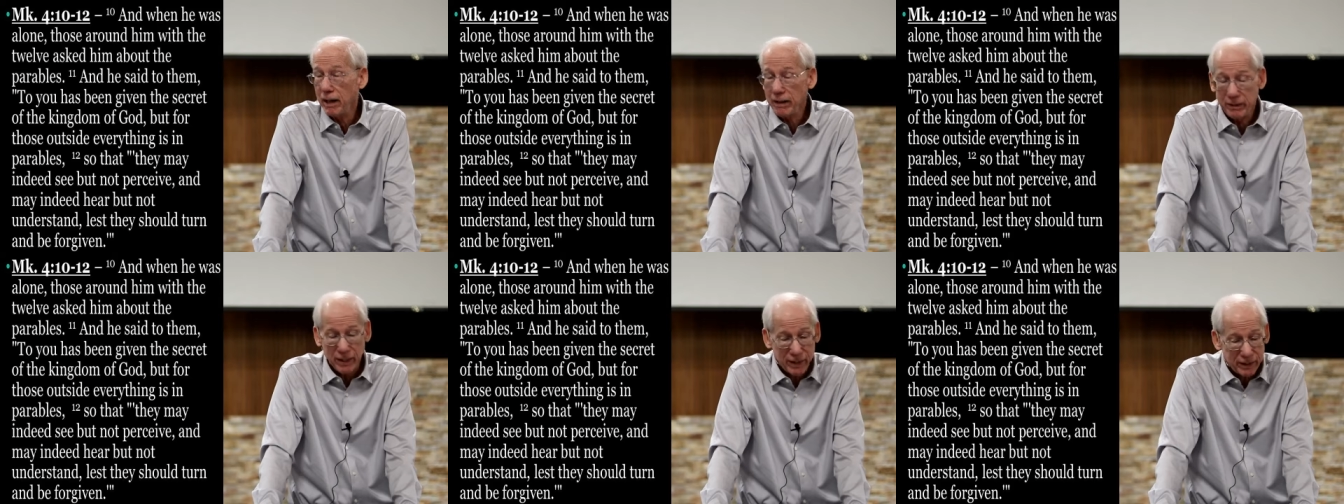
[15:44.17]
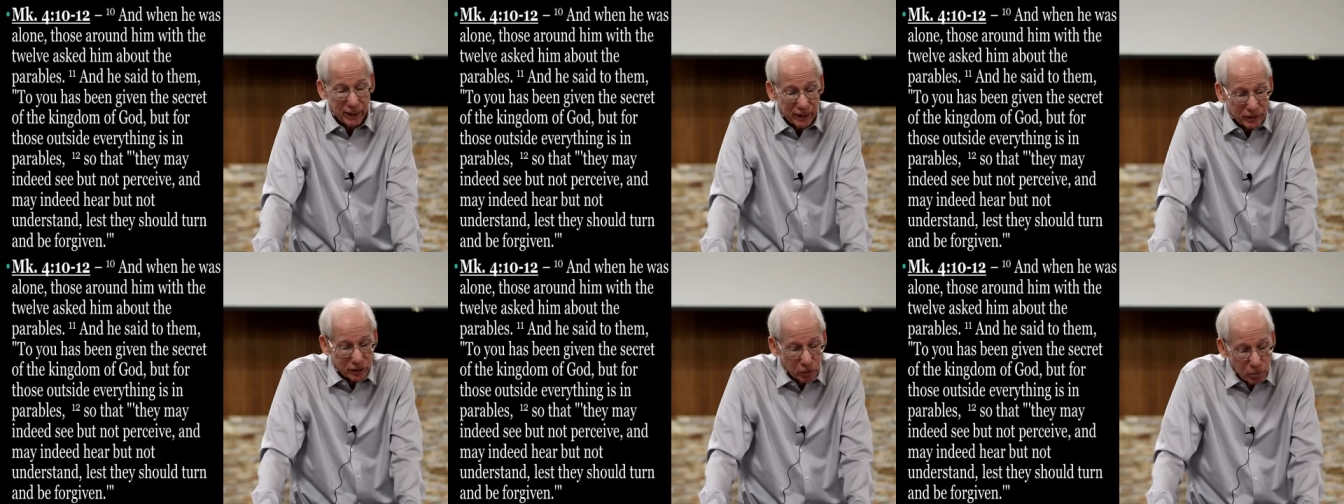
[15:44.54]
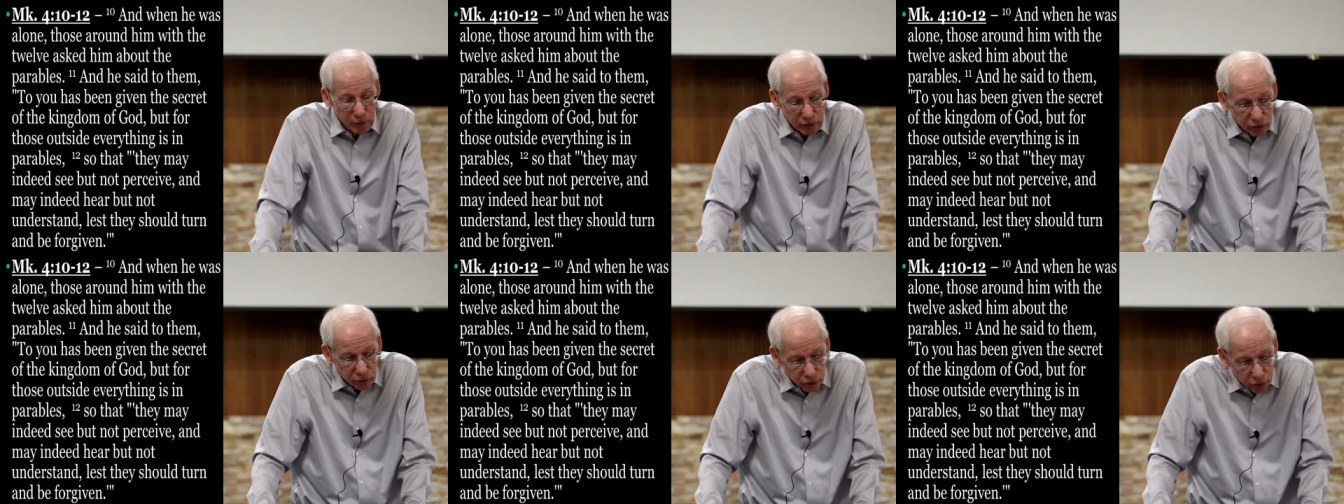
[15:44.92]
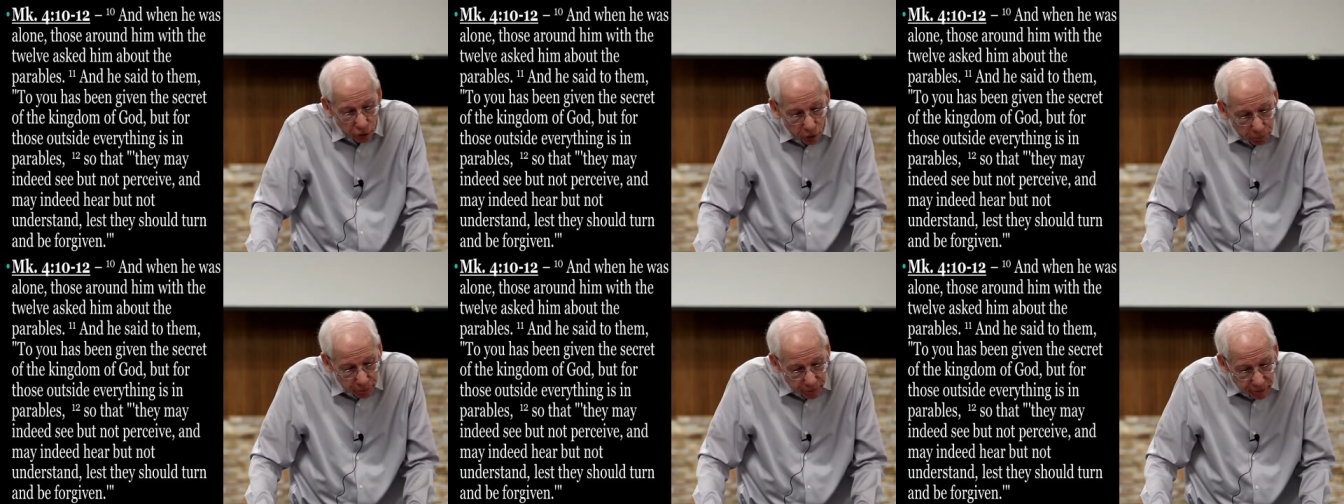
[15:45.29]
I think that's a
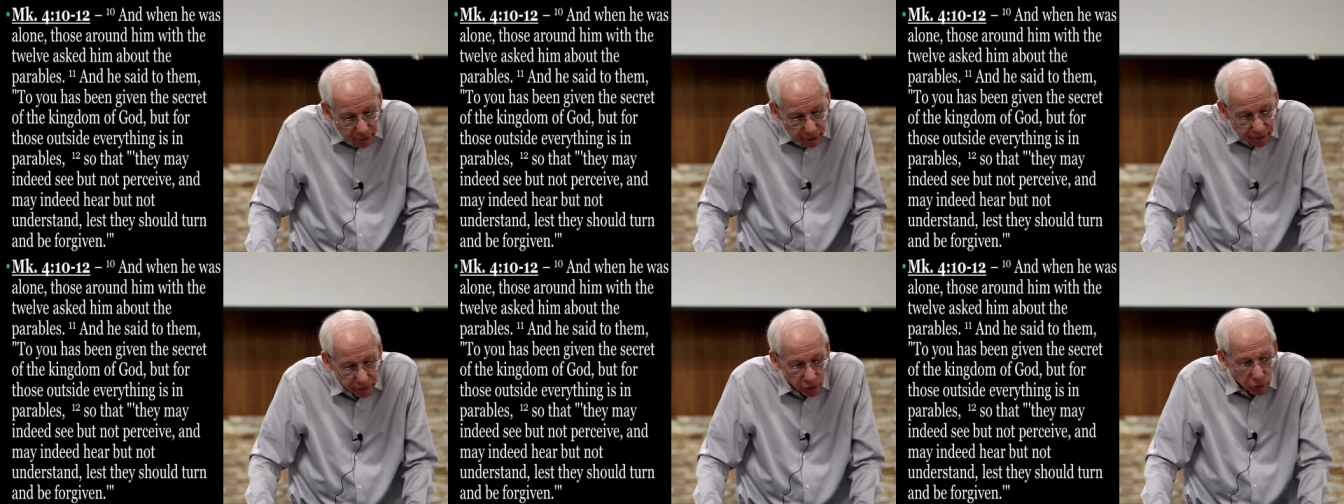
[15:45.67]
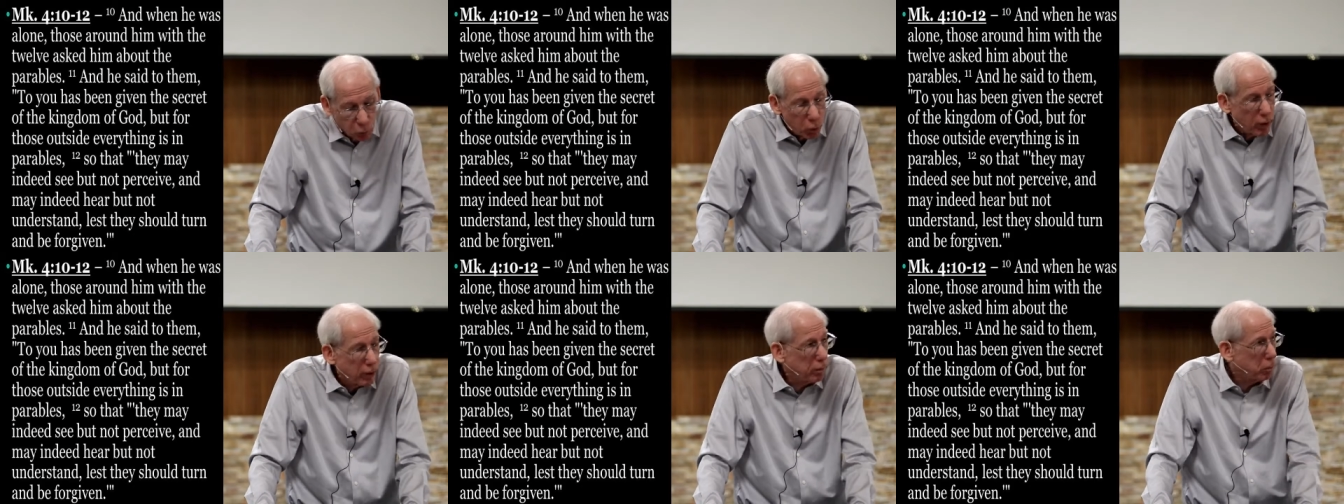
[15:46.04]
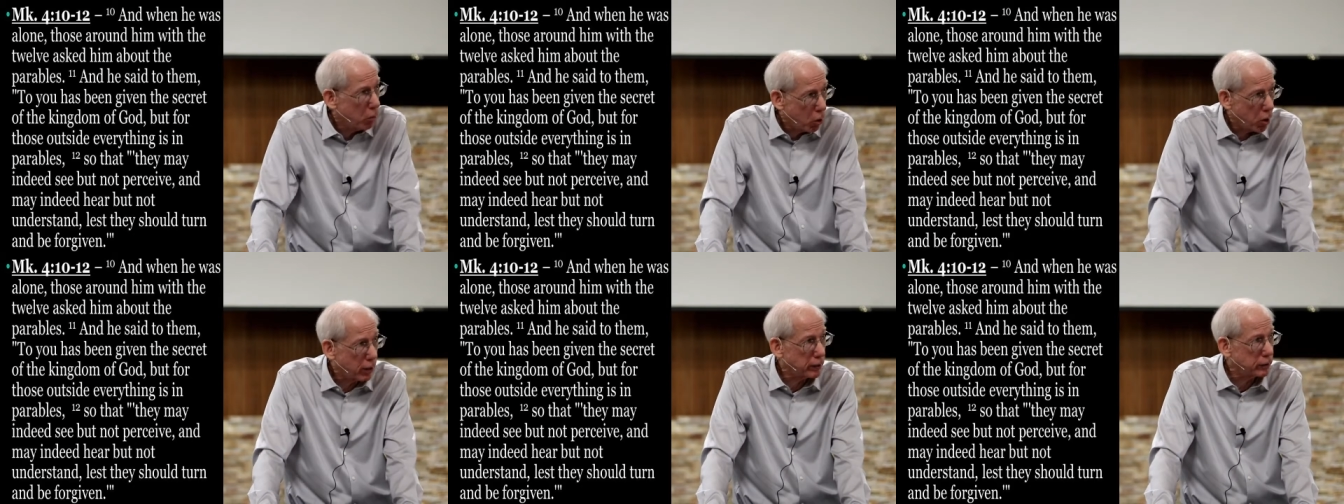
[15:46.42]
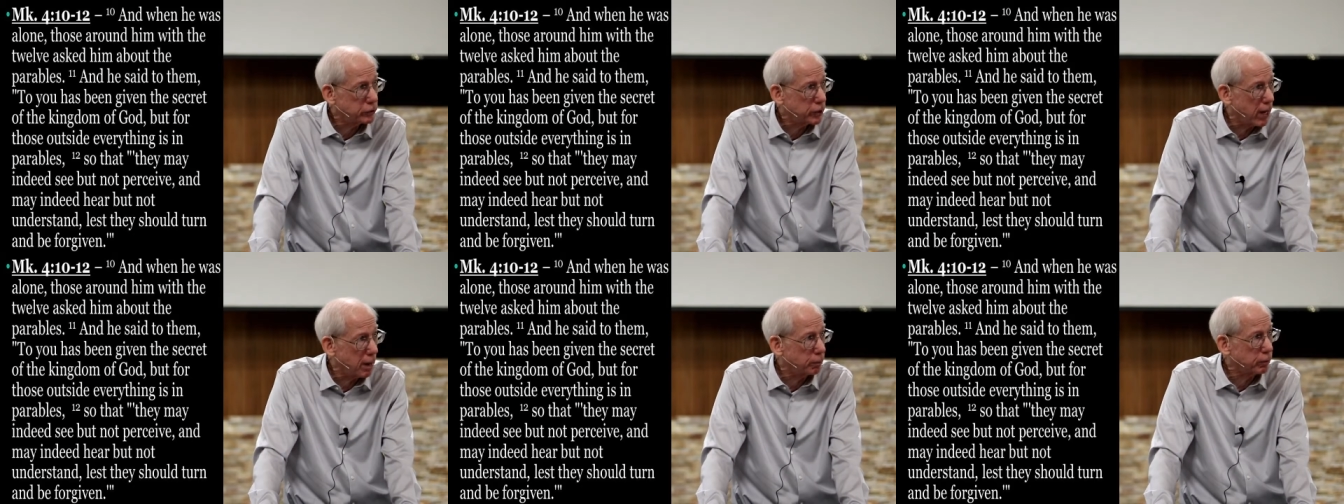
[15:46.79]
misinterpretation. What
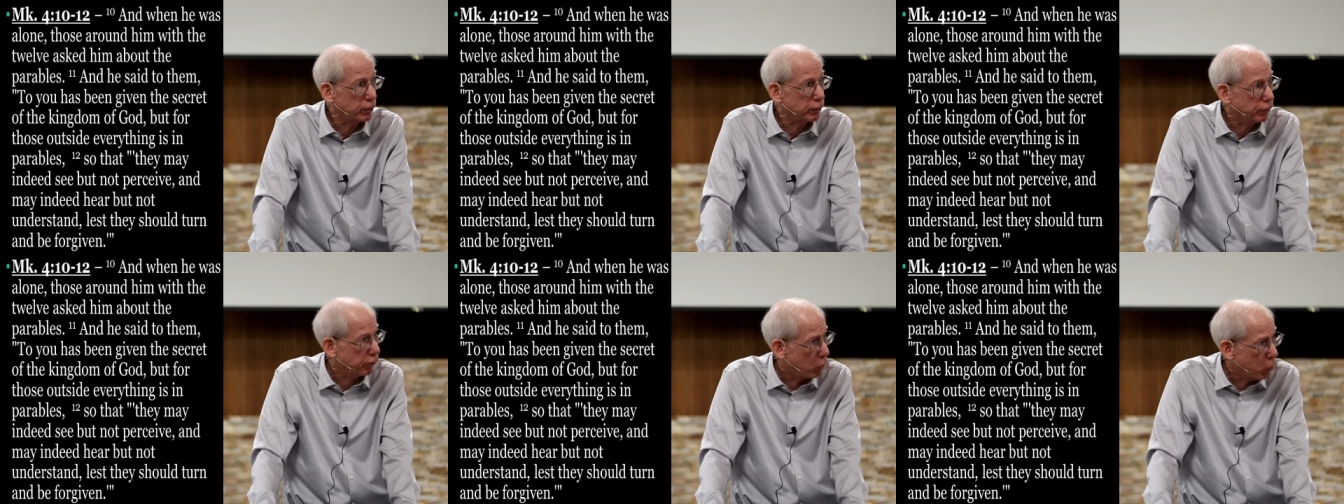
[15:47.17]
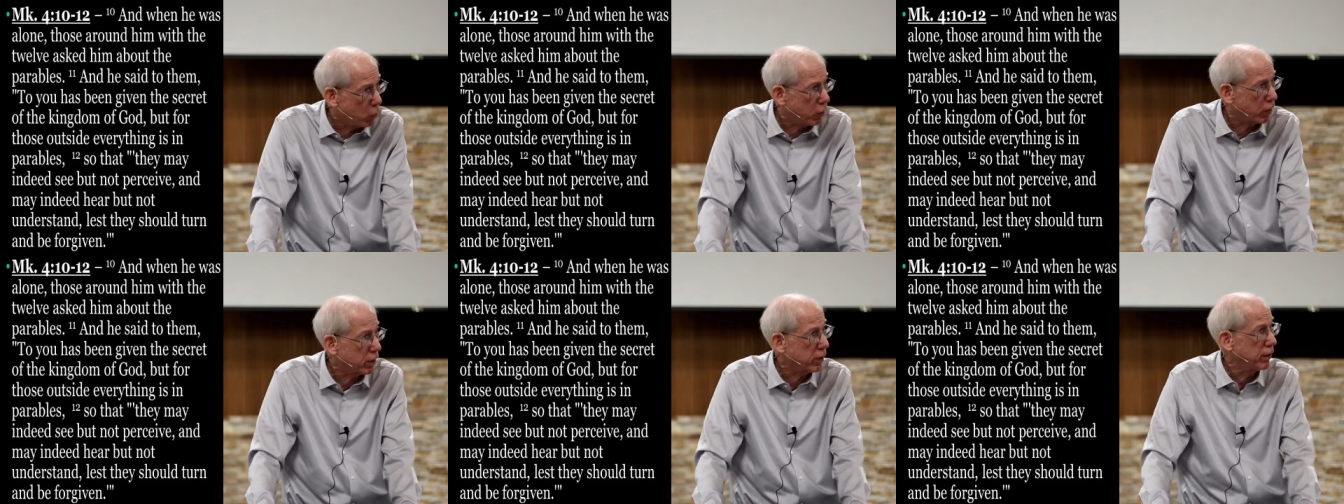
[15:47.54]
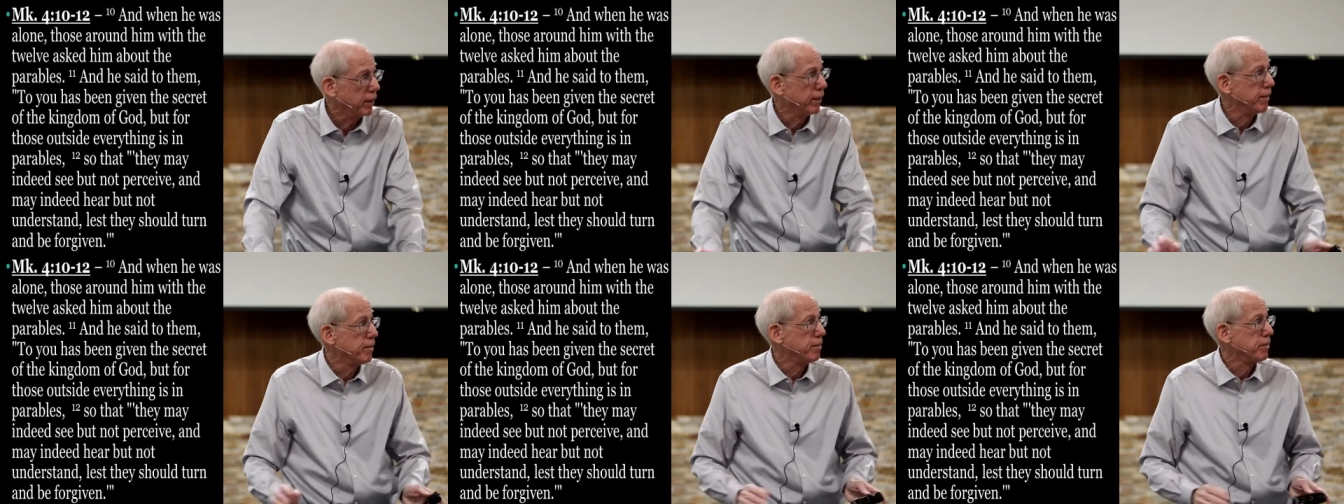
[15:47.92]
Mark chapter 4,